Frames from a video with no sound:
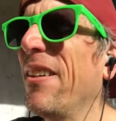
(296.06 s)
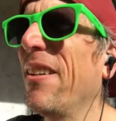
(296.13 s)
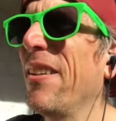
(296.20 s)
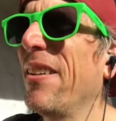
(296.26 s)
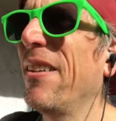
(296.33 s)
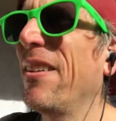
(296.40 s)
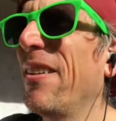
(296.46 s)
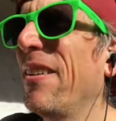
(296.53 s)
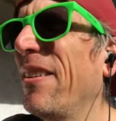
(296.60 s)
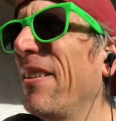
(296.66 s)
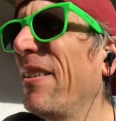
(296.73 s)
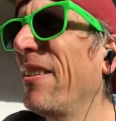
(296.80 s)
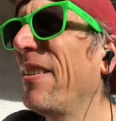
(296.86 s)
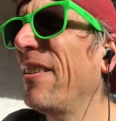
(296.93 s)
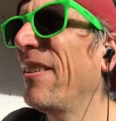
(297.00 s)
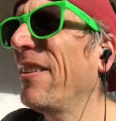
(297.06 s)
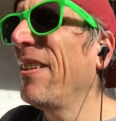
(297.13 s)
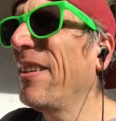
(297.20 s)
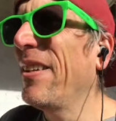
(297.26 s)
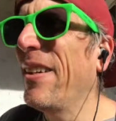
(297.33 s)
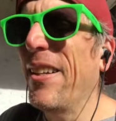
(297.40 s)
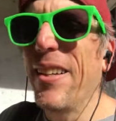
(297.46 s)

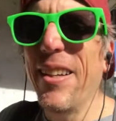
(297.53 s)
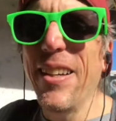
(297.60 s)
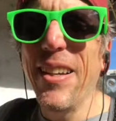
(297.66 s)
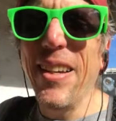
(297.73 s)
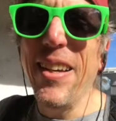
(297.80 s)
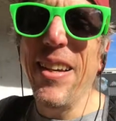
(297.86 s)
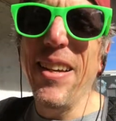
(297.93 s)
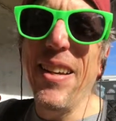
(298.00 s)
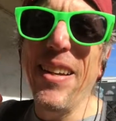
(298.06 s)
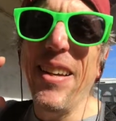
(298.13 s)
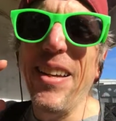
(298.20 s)
Nobody speaks.